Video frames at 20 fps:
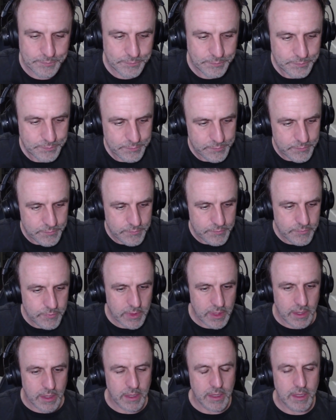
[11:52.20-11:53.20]

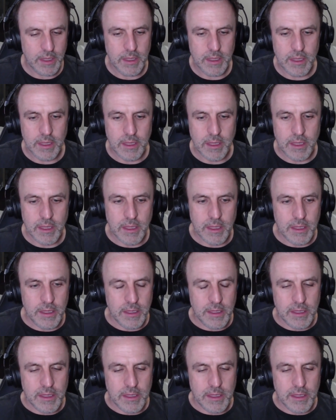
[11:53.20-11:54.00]
(silence)